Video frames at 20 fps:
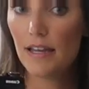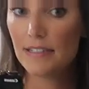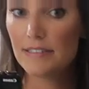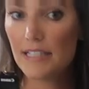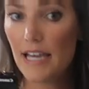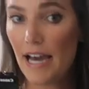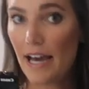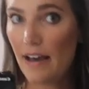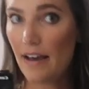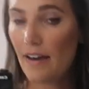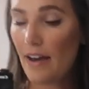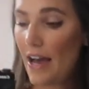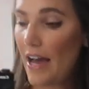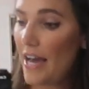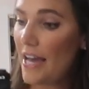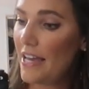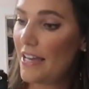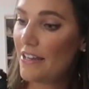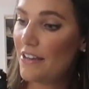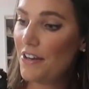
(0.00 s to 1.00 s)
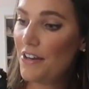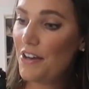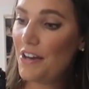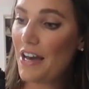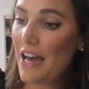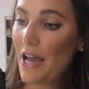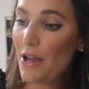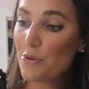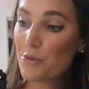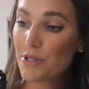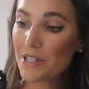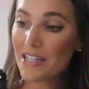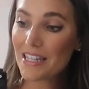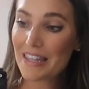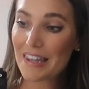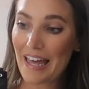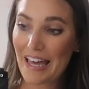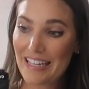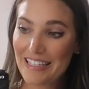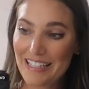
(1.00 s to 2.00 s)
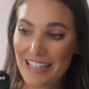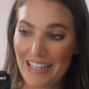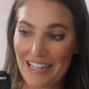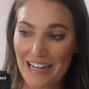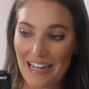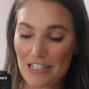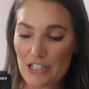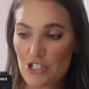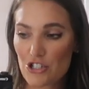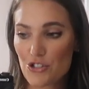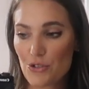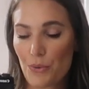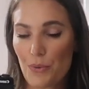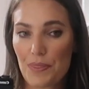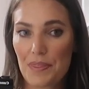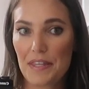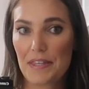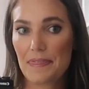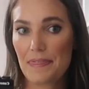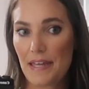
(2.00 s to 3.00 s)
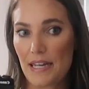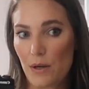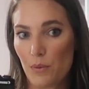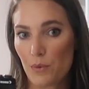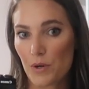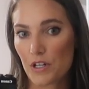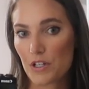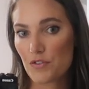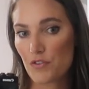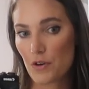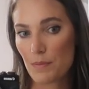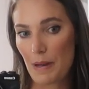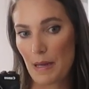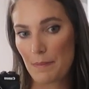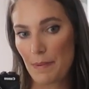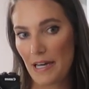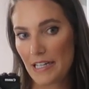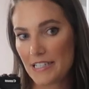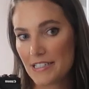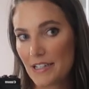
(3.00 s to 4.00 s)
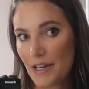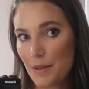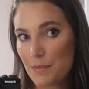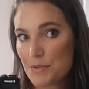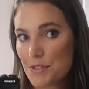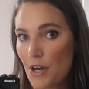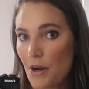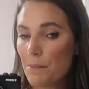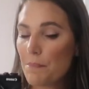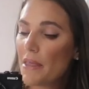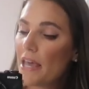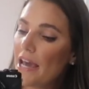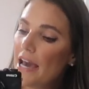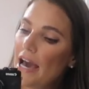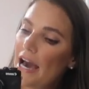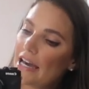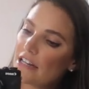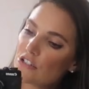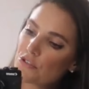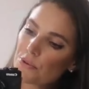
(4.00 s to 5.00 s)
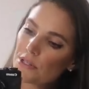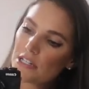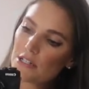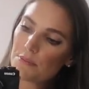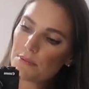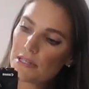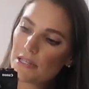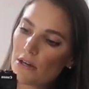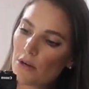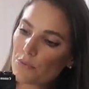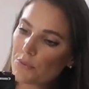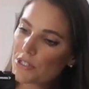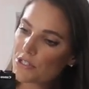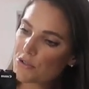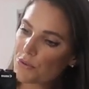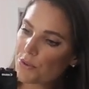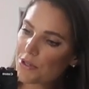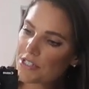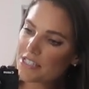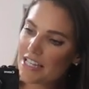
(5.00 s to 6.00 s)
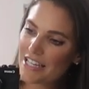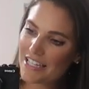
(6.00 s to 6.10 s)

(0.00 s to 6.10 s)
yeah, I I really like it. I just don't think that it works for my body type. So I just wanted to be a resource